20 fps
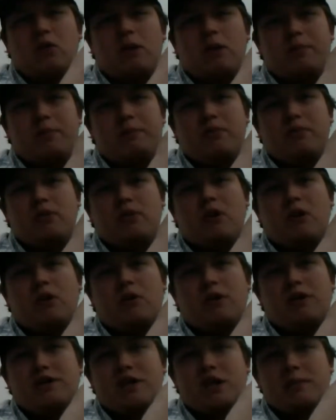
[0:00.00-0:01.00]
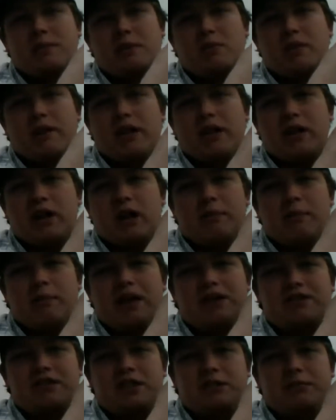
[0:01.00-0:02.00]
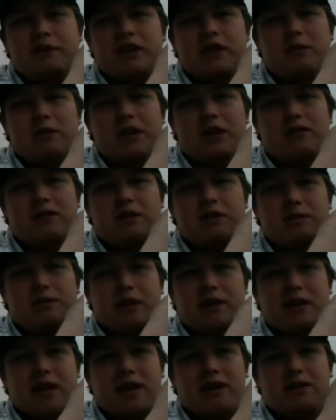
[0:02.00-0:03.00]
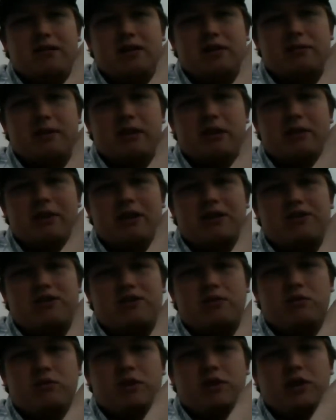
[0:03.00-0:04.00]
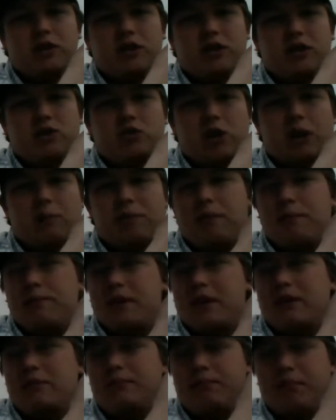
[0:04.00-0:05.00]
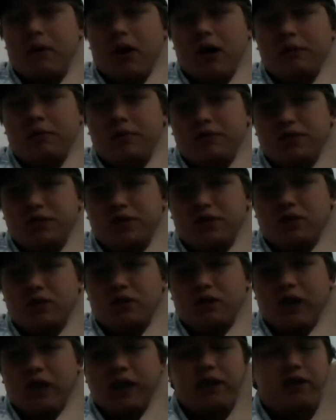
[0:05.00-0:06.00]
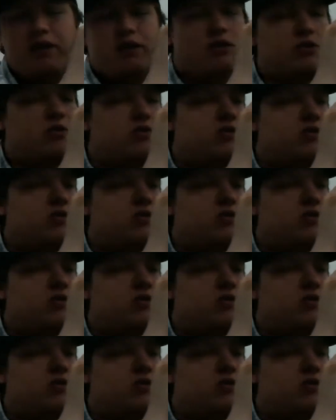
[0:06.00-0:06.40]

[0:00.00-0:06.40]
people are always going to be reading Amazing Spider-Man than Spectacular Spider-Man. So when you're going to drop a big bombshell kind of news like